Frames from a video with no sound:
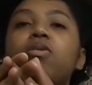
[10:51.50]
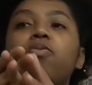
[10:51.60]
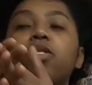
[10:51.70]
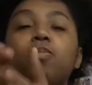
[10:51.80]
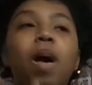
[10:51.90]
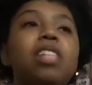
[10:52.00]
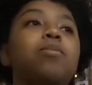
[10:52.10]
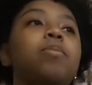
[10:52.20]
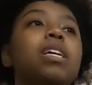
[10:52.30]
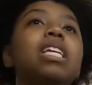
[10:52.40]

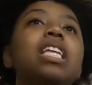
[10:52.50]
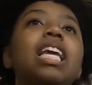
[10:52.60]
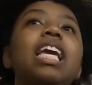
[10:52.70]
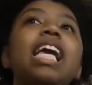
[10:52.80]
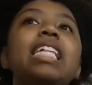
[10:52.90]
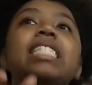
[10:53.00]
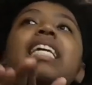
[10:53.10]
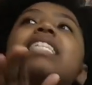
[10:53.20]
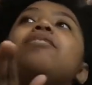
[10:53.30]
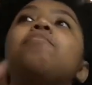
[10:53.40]
responsibility and
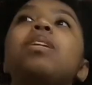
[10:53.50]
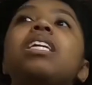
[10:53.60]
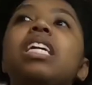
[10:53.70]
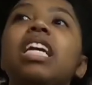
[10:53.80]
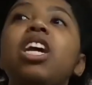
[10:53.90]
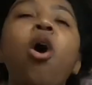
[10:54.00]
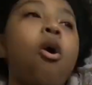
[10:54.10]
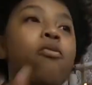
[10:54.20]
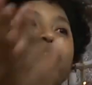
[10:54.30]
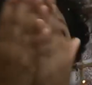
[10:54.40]
sensibility
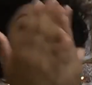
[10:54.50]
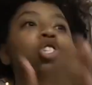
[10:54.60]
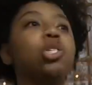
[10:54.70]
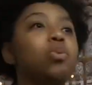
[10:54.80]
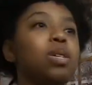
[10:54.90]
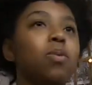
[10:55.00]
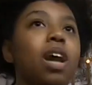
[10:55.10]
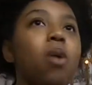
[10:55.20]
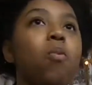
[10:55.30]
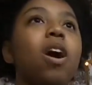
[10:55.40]
over just doing what
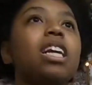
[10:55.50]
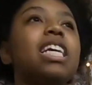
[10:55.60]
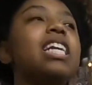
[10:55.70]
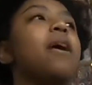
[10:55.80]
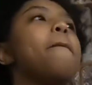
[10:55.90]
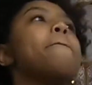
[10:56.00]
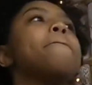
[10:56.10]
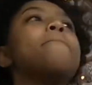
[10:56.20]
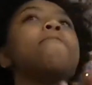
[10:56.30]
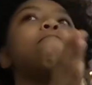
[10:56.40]
I wanted.
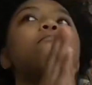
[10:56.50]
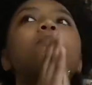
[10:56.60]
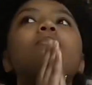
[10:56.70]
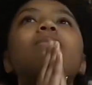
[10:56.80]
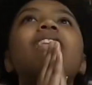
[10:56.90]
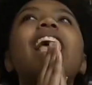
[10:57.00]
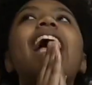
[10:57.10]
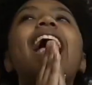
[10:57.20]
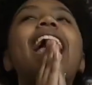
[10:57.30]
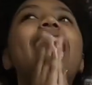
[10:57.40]

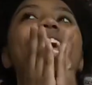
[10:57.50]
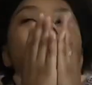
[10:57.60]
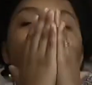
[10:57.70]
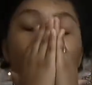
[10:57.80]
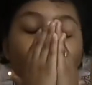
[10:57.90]
And